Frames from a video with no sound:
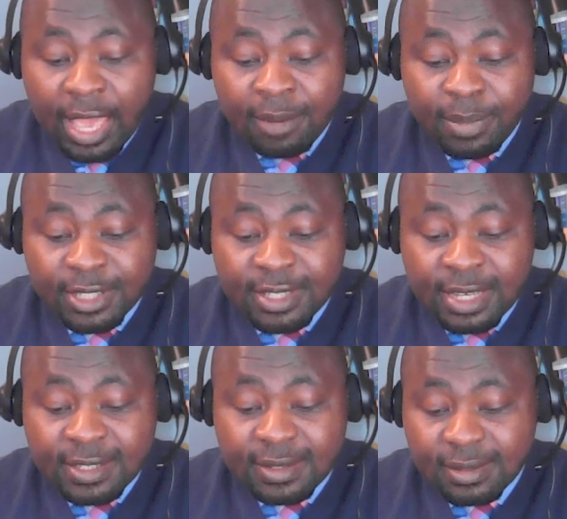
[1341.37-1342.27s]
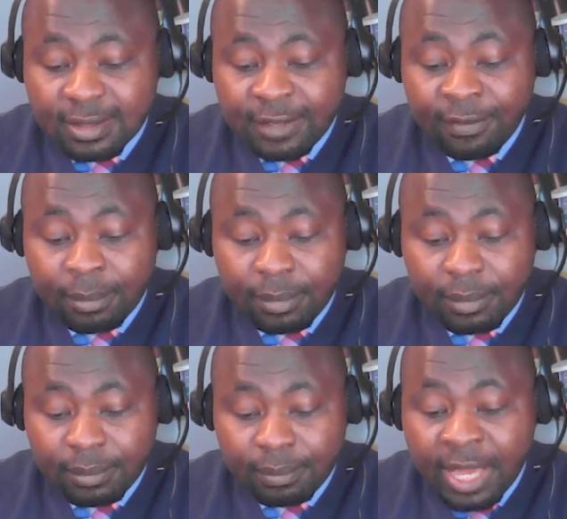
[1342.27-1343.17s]
and business
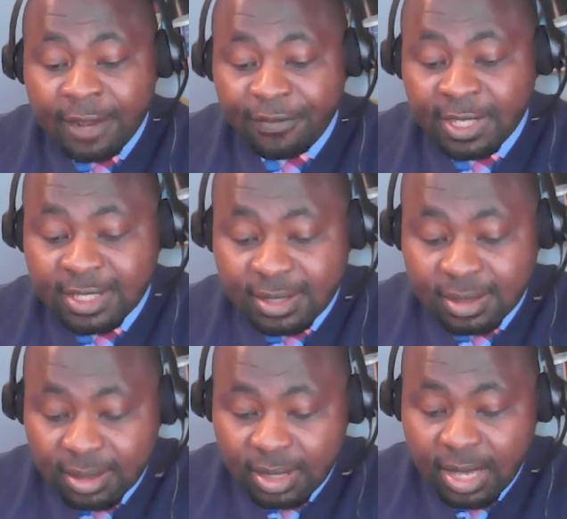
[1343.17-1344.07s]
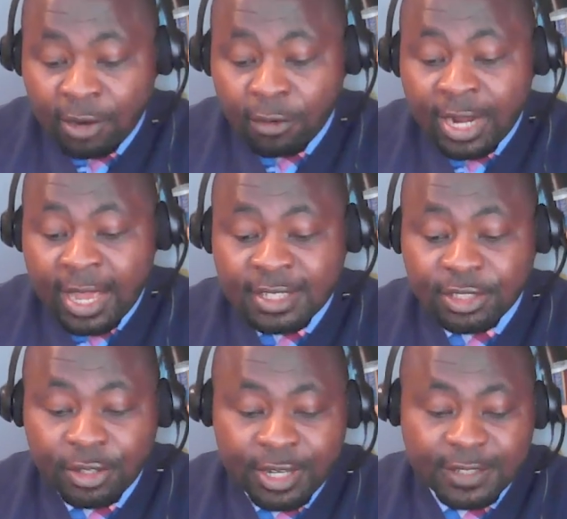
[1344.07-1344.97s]
benefits and
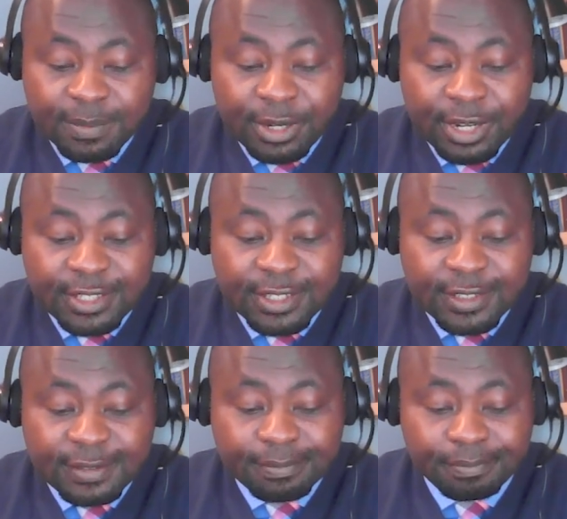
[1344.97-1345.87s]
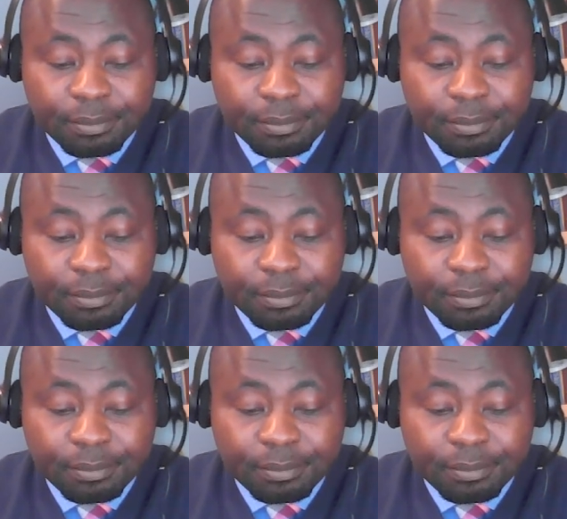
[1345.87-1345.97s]
organization experiences.